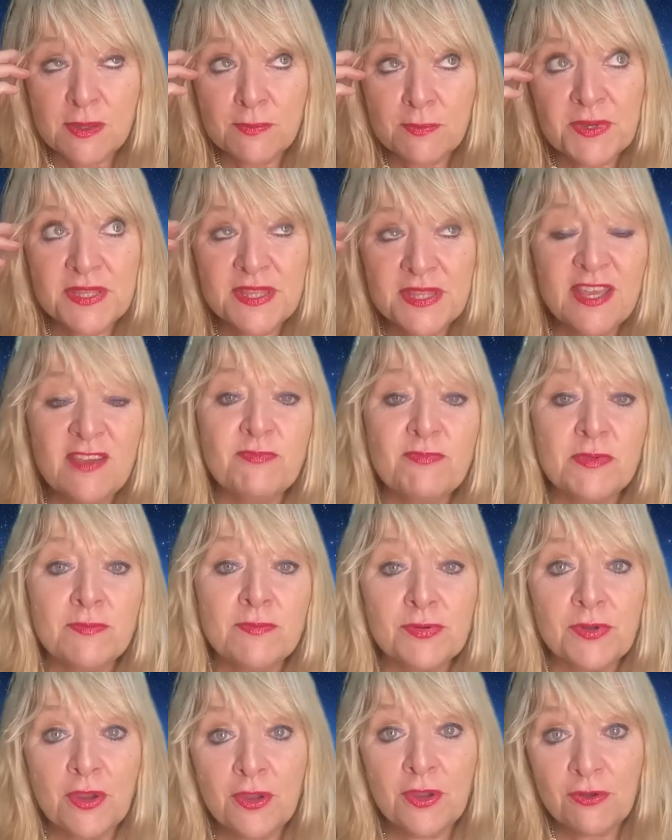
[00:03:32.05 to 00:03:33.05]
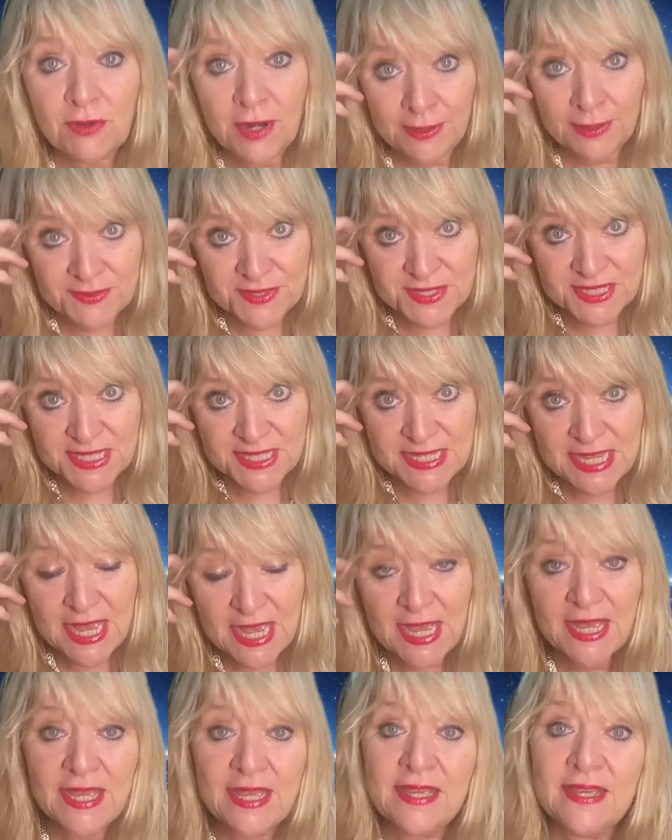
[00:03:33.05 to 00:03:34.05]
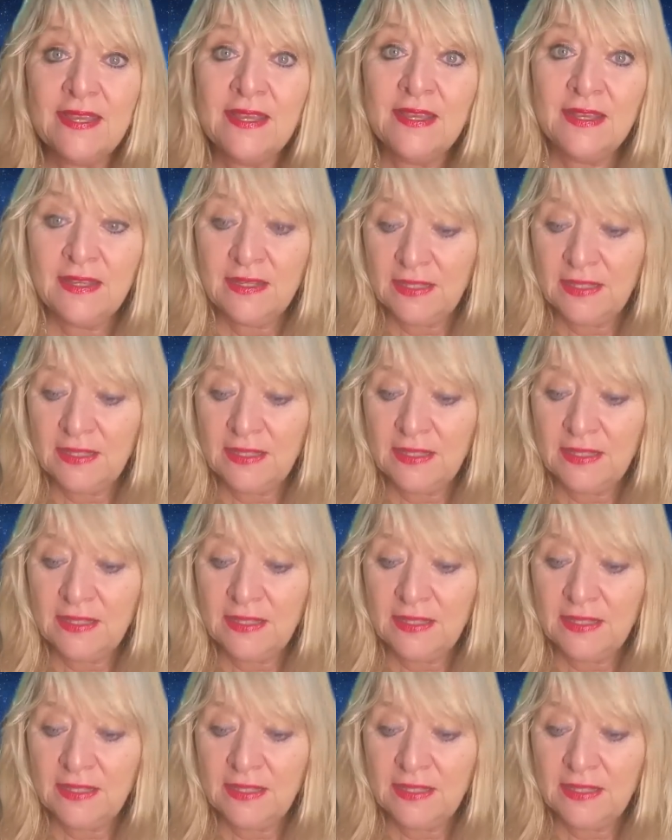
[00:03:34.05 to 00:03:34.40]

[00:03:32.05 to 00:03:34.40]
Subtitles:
but they've been programmed to say,